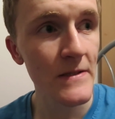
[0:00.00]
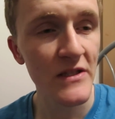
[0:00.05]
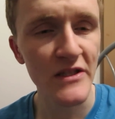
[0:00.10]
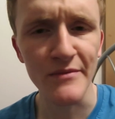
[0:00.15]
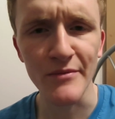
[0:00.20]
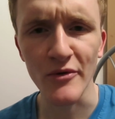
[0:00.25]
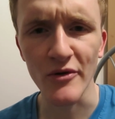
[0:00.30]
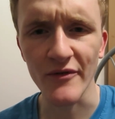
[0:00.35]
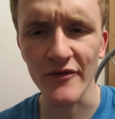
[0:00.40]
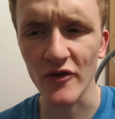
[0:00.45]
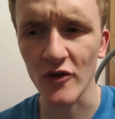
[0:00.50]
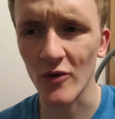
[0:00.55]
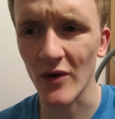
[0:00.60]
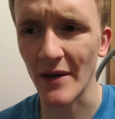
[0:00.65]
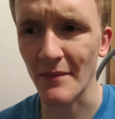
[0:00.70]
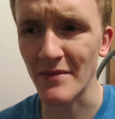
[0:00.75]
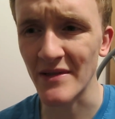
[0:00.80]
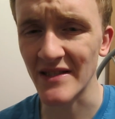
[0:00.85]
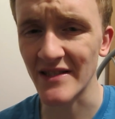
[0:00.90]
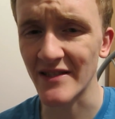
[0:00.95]
Tomorrow I've got
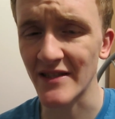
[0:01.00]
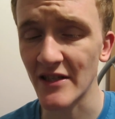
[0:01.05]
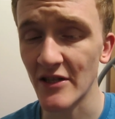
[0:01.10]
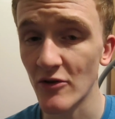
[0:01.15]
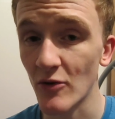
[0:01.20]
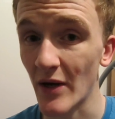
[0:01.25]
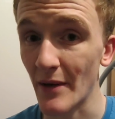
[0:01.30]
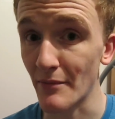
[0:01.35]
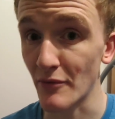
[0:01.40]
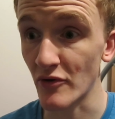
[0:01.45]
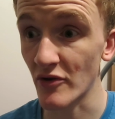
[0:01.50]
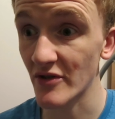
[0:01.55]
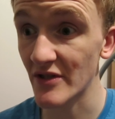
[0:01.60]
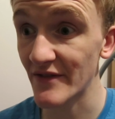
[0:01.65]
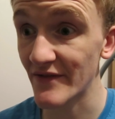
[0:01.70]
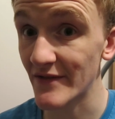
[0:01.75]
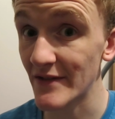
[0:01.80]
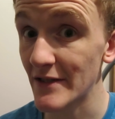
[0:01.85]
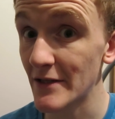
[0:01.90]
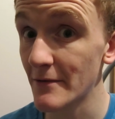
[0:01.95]
quite a busy day, quite a
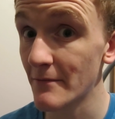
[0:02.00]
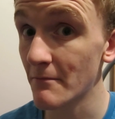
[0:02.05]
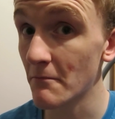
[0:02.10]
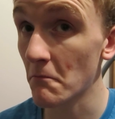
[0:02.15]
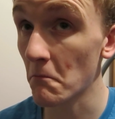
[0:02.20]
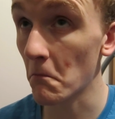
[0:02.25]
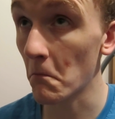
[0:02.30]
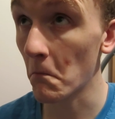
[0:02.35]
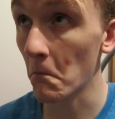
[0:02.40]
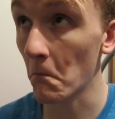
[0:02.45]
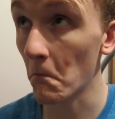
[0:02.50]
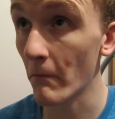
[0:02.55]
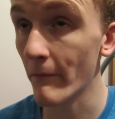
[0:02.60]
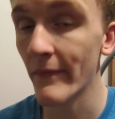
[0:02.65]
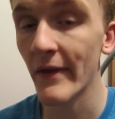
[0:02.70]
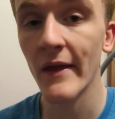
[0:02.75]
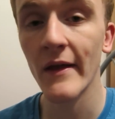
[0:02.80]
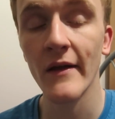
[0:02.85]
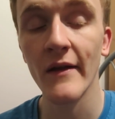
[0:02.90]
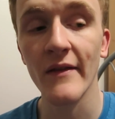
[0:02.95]
productive day.
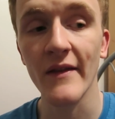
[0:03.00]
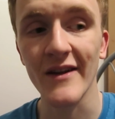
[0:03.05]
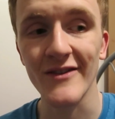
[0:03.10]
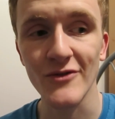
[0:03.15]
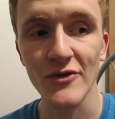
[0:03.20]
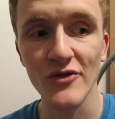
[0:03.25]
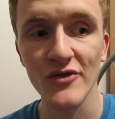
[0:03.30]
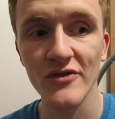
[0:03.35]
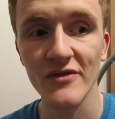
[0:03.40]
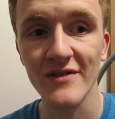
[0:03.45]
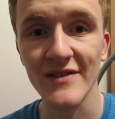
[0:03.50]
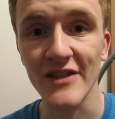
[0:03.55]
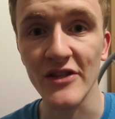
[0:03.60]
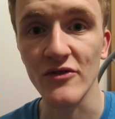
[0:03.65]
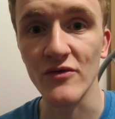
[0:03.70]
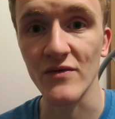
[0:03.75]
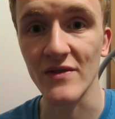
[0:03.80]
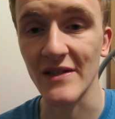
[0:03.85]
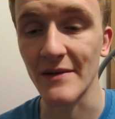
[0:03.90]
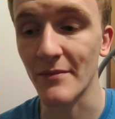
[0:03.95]
Thanks for watching, stay
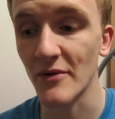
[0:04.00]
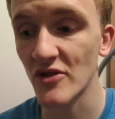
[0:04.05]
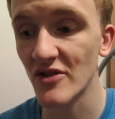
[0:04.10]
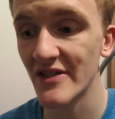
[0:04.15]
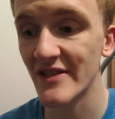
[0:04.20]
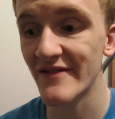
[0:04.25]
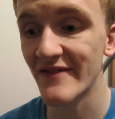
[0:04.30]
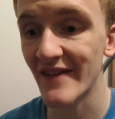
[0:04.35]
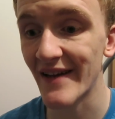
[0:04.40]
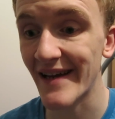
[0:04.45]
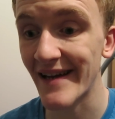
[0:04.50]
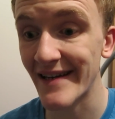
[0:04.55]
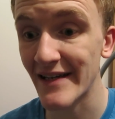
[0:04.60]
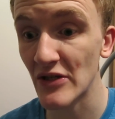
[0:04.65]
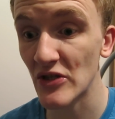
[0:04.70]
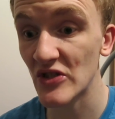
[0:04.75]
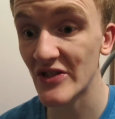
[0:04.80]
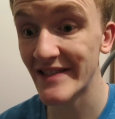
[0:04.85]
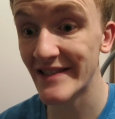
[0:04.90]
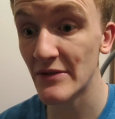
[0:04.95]
tuned and stay positive, and
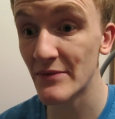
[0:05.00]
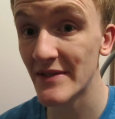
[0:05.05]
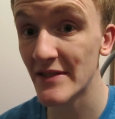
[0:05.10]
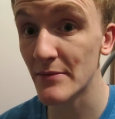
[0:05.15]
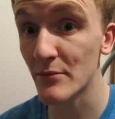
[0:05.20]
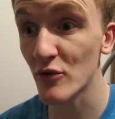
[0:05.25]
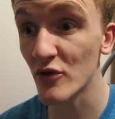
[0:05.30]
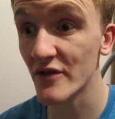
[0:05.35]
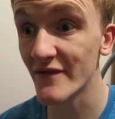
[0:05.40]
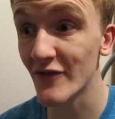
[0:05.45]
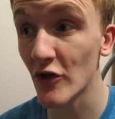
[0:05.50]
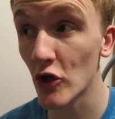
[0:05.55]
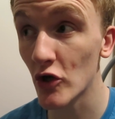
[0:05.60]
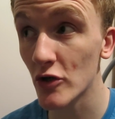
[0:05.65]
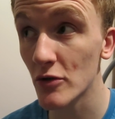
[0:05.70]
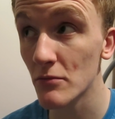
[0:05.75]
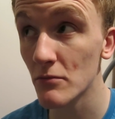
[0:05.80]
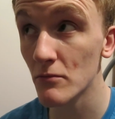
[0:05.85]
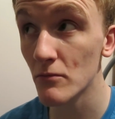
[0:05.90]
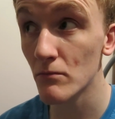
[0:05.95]
I'll see you in tomorrow's
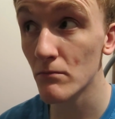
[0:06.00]
vlog.